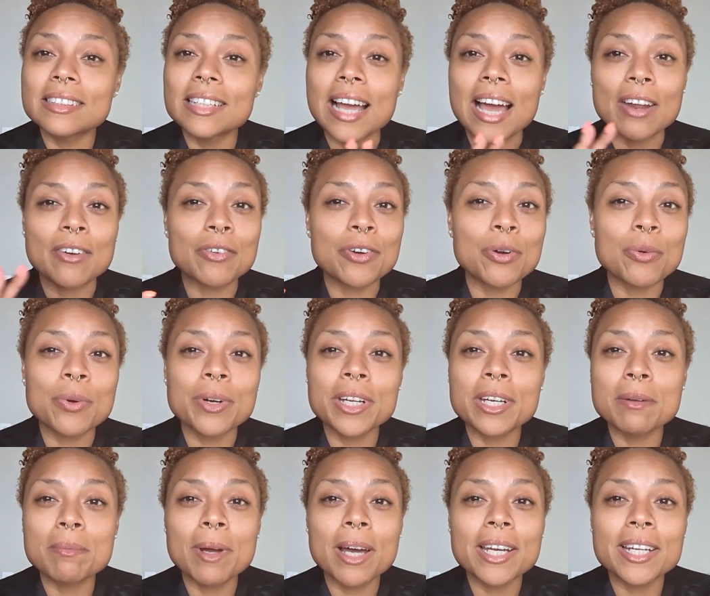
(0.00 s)
I don't know what
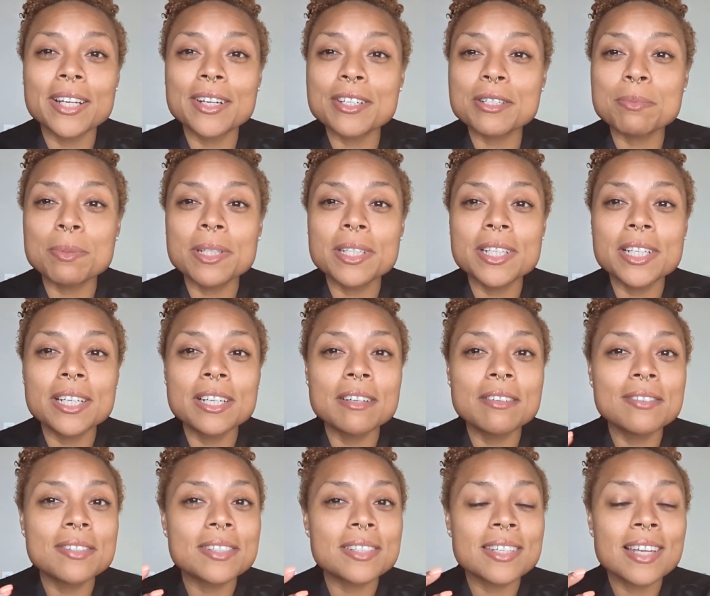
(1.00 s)
anybody else
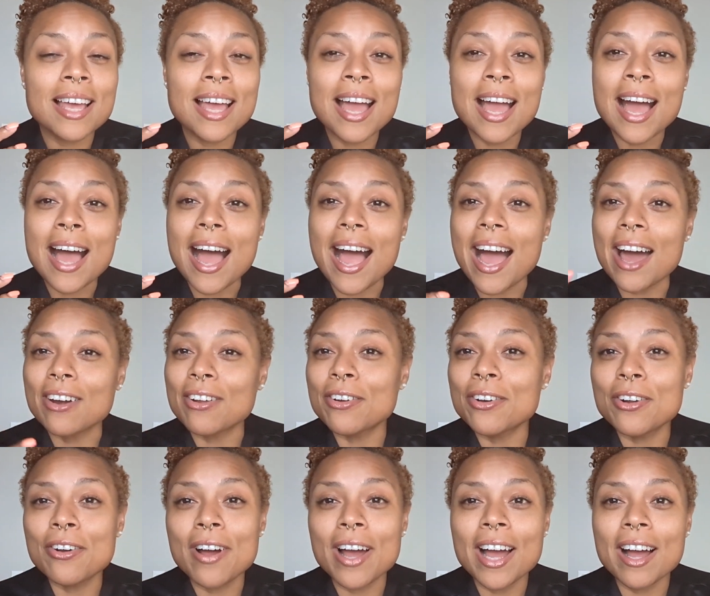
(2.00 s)
believes. I don't
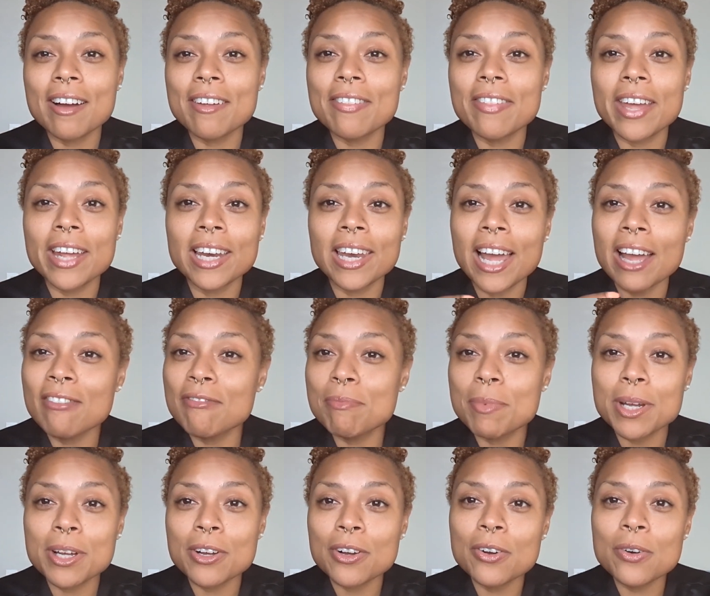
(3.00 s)
know how they life
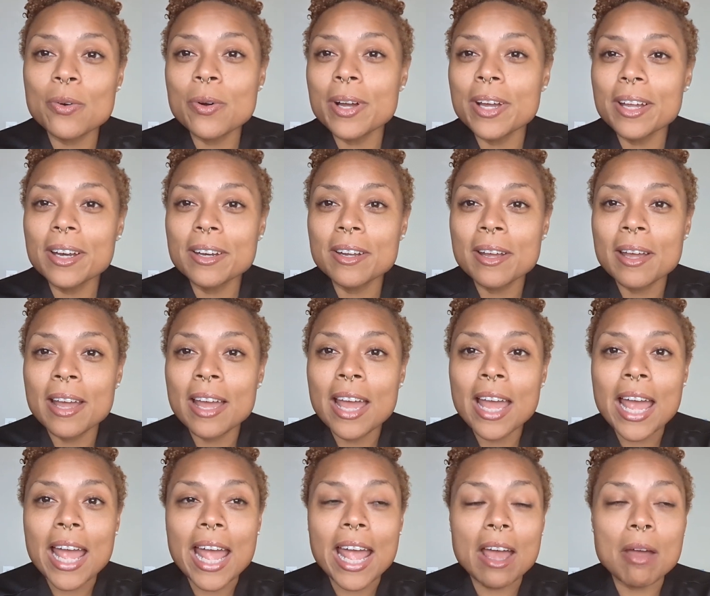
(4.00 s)
been going,
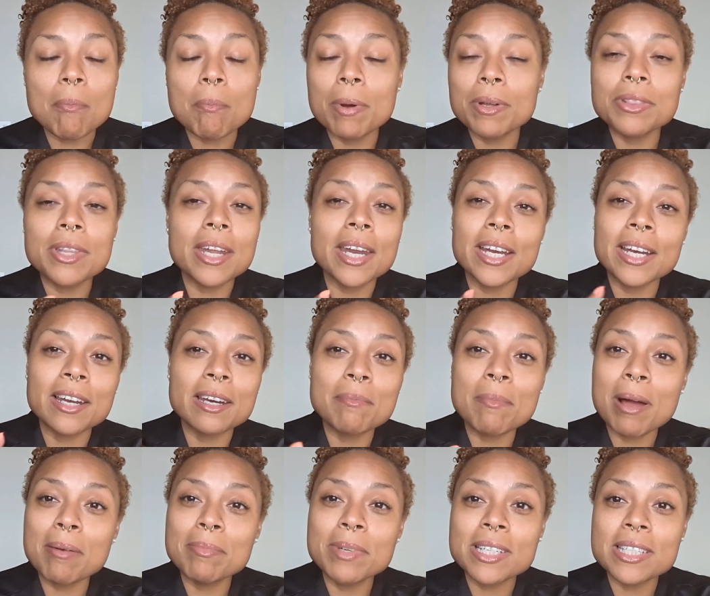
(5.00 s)
but that ain't none of
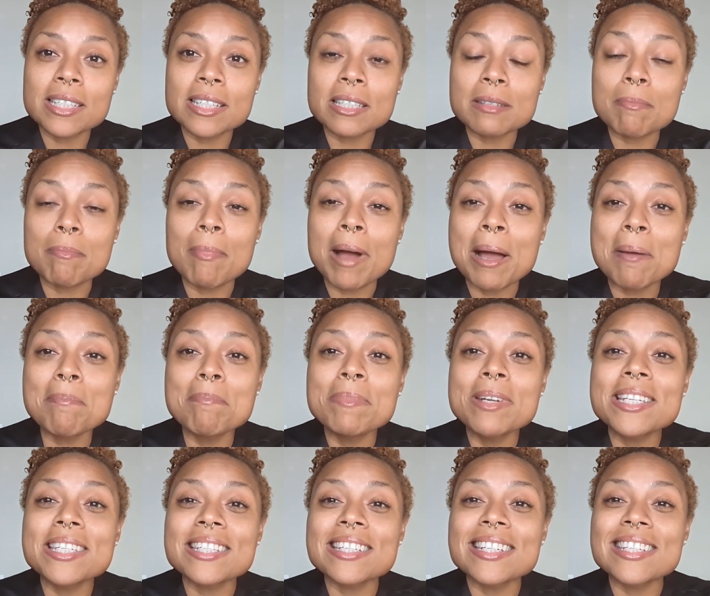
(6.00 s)
my business. My
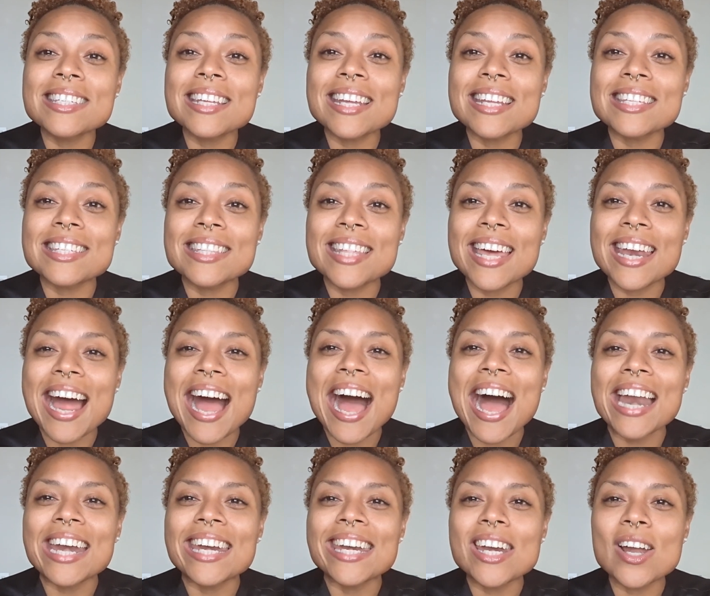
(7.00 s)
business is that
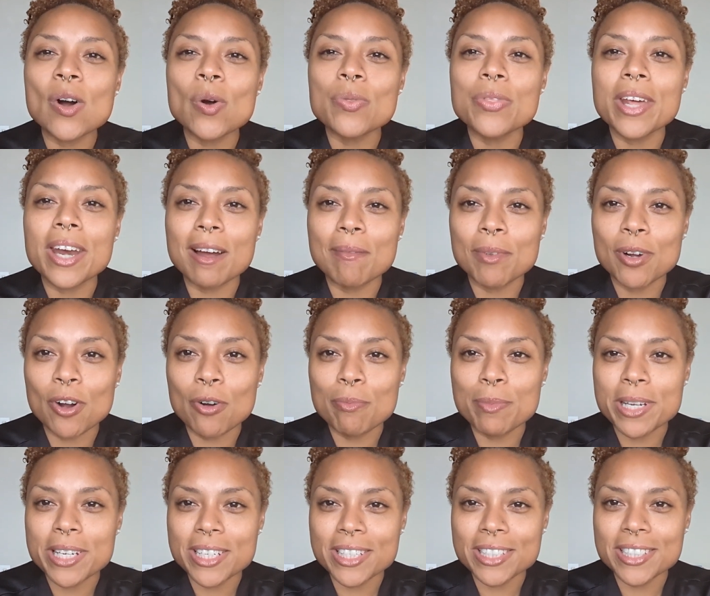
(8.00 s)
I know that I'm going to
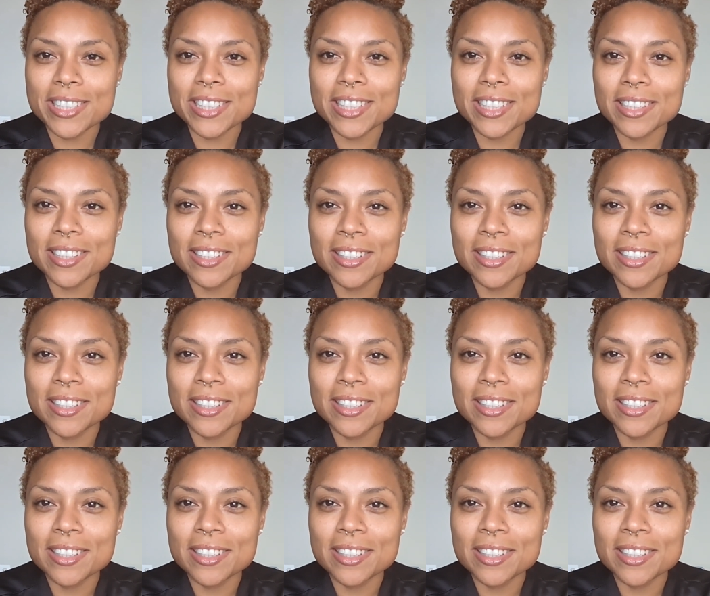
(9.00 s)
be good.